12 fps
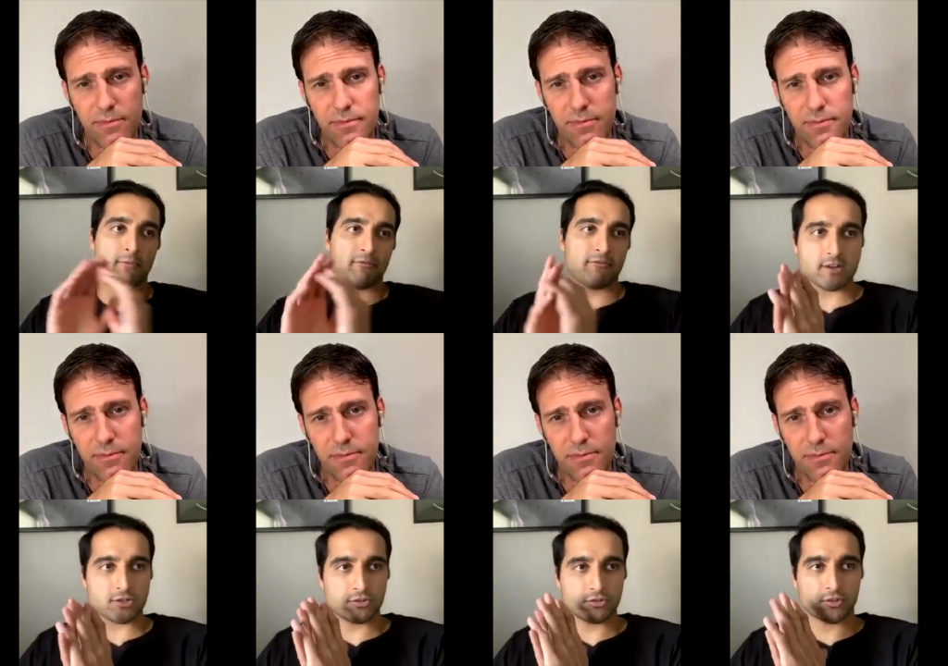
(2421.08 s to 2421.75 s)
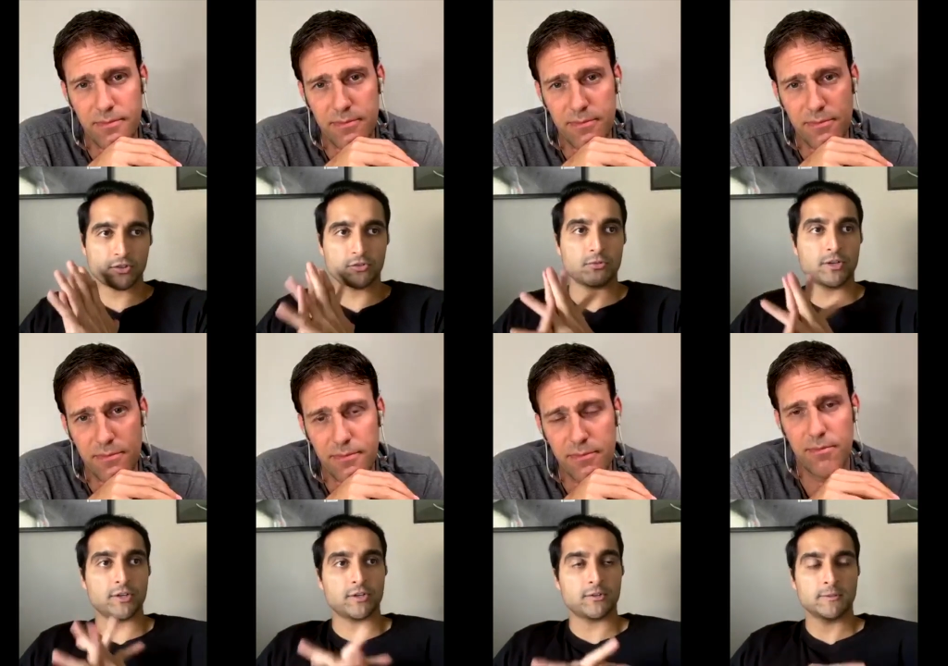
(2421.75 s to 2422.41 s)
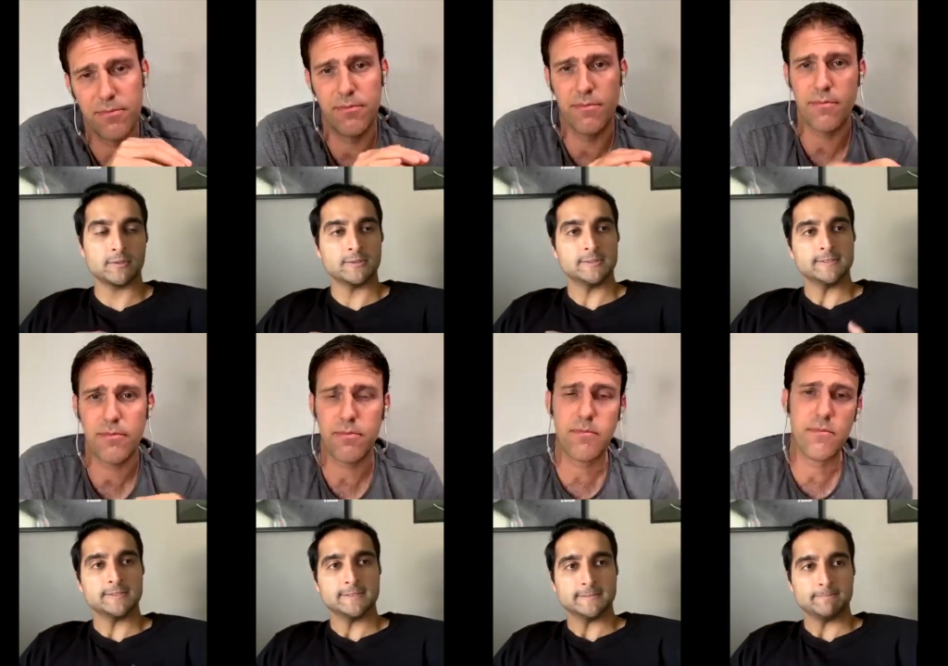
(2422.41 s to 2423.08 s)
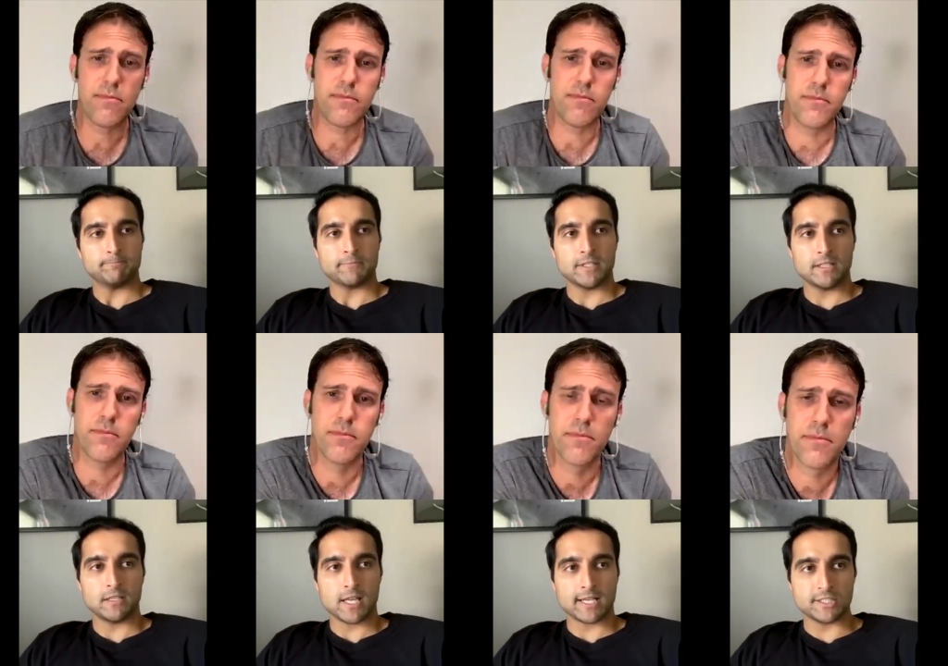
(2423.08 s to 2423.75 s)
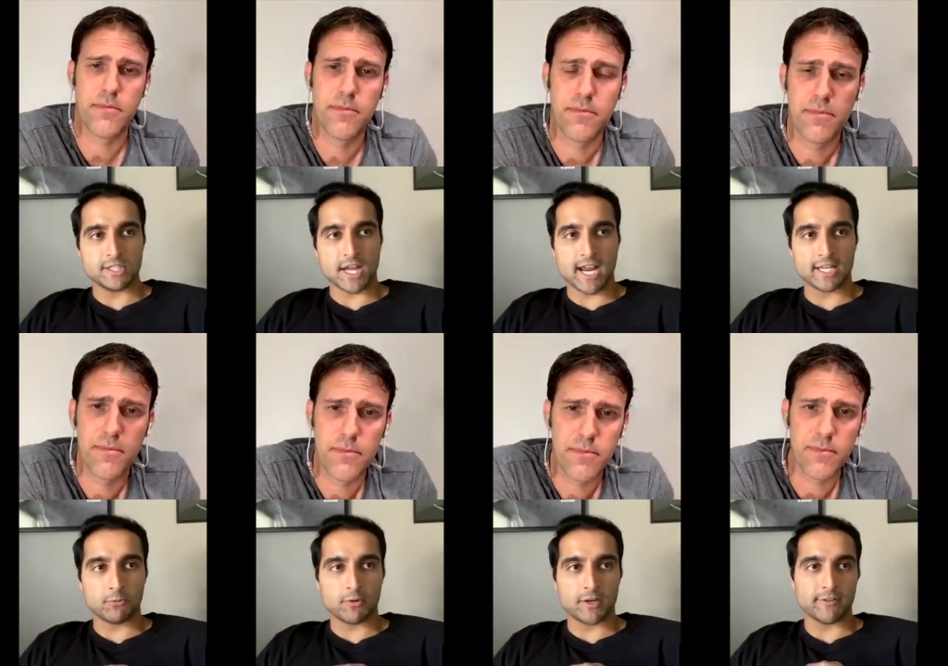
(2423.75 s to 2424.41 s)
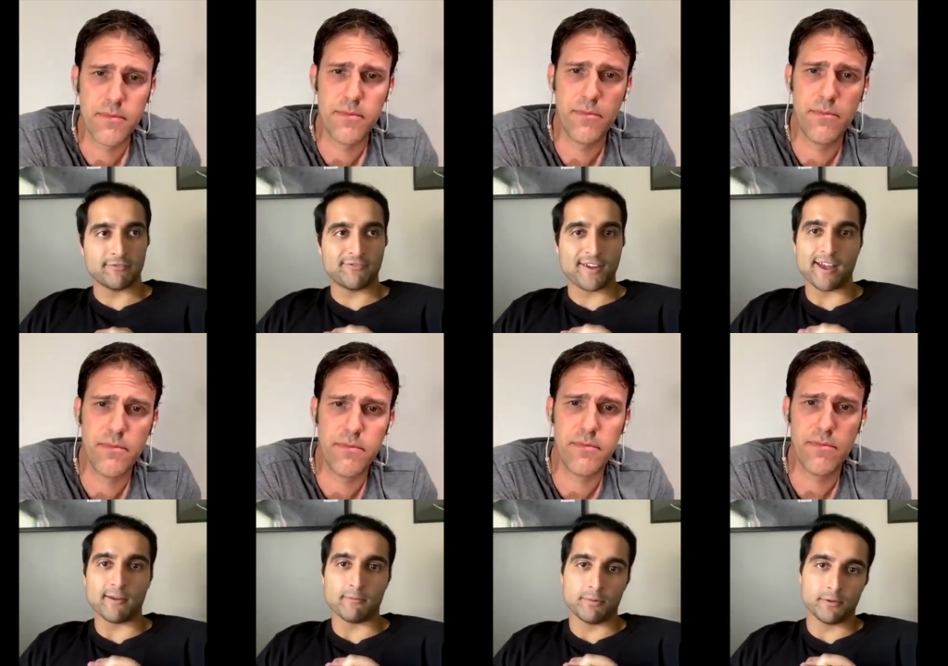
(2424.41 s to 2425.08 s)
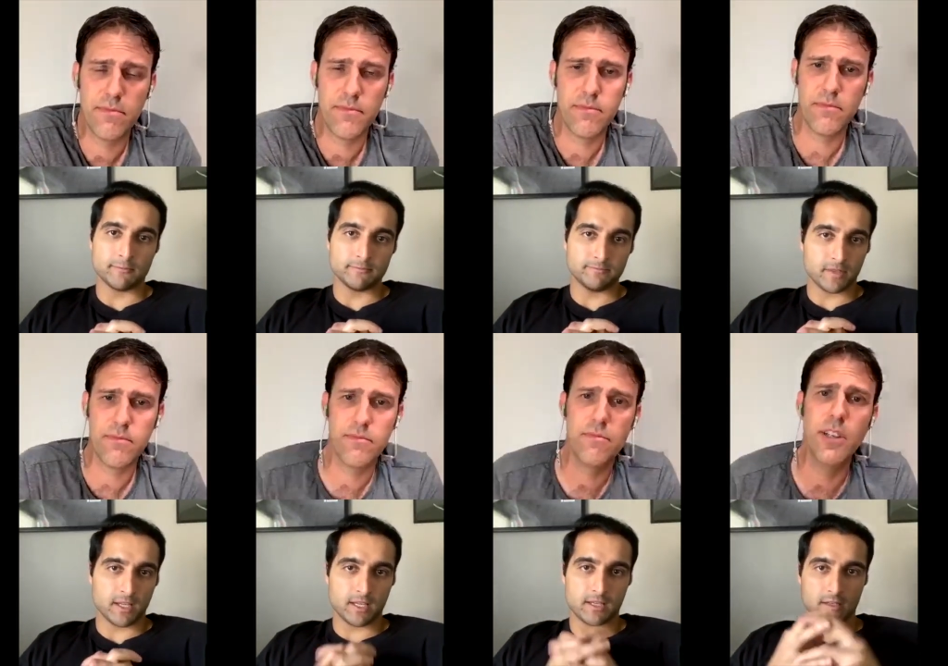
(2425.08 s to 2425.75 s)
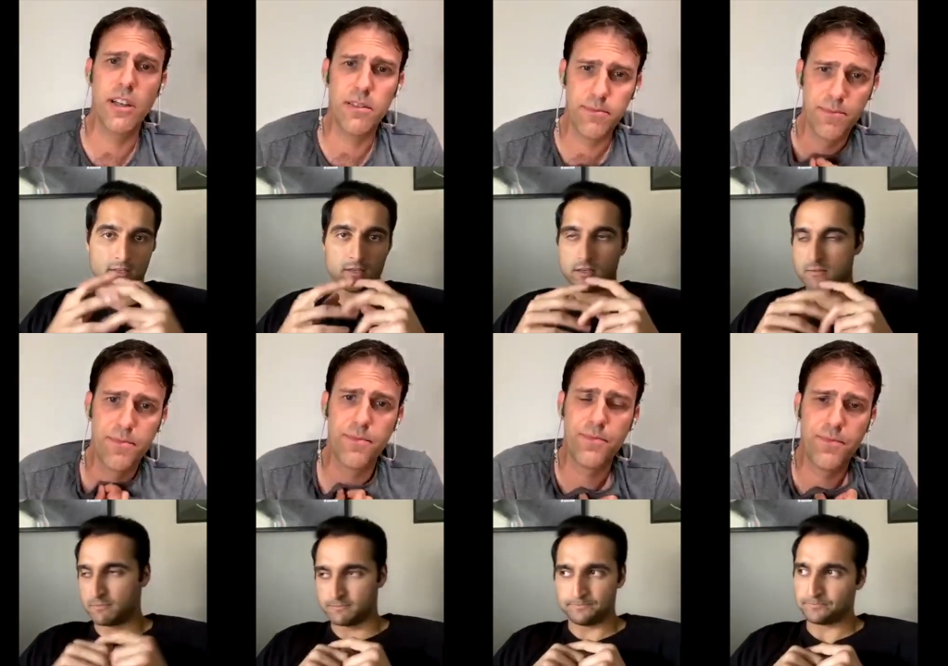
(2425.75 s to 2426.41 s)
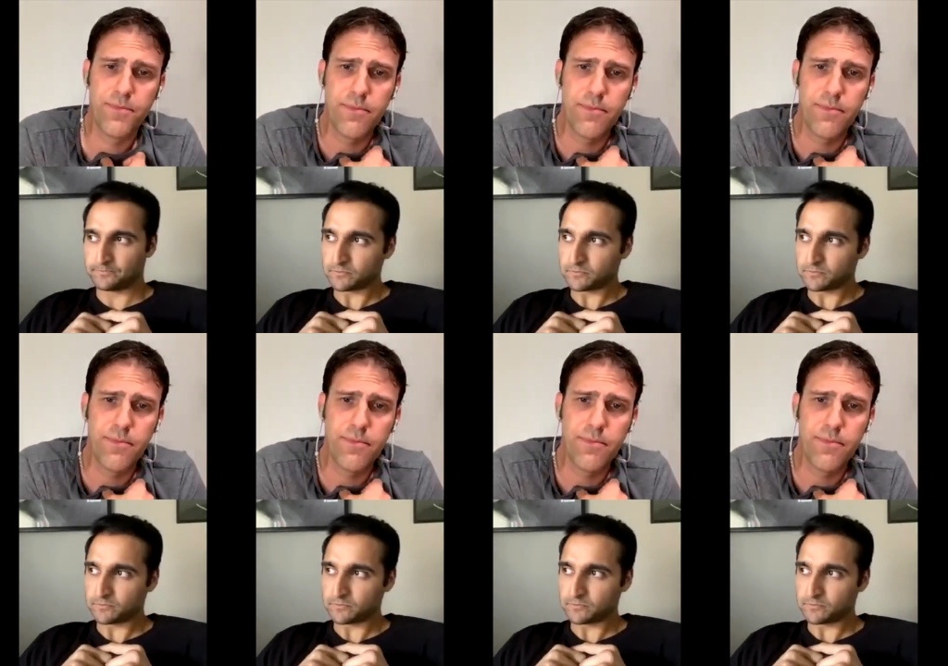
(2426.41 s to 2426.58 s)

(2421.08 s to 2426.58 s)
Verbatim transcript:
Speaker 1: in my professional career in like January, Feb, and yeah. um,